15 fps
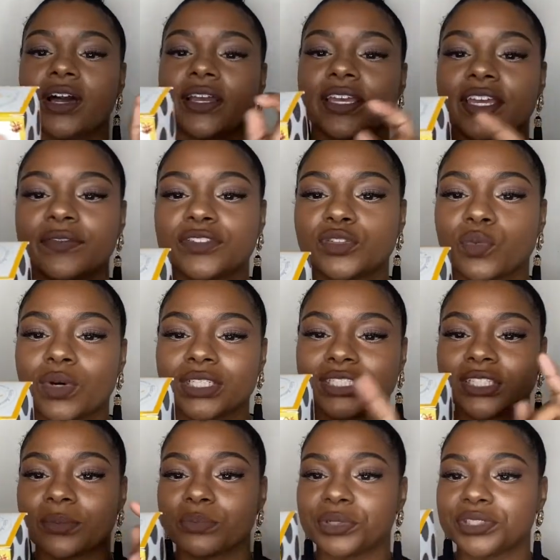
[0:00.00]
gifts was
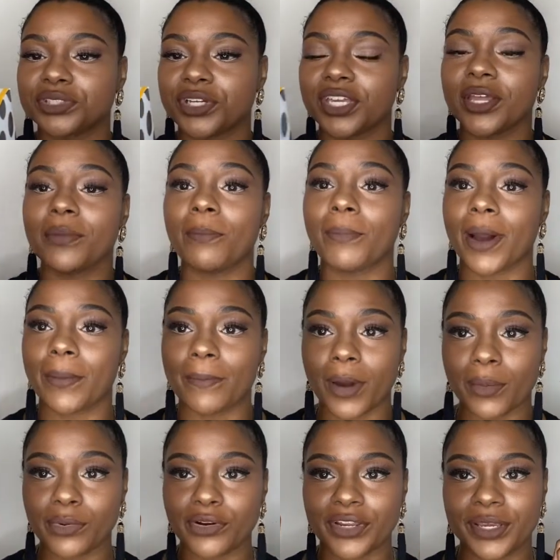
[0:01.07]
the Brazilian bum
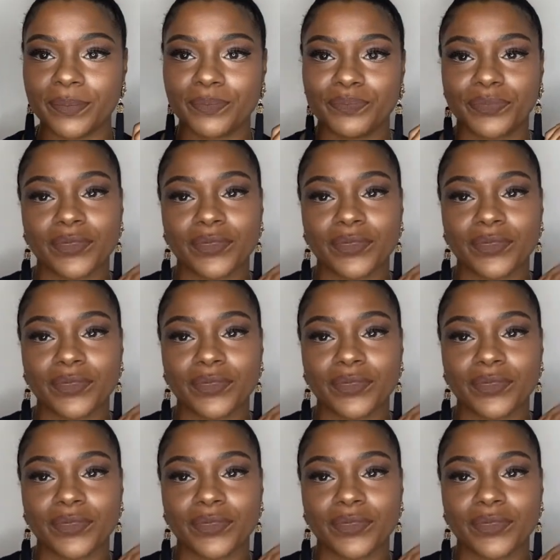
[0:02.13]
bum cream.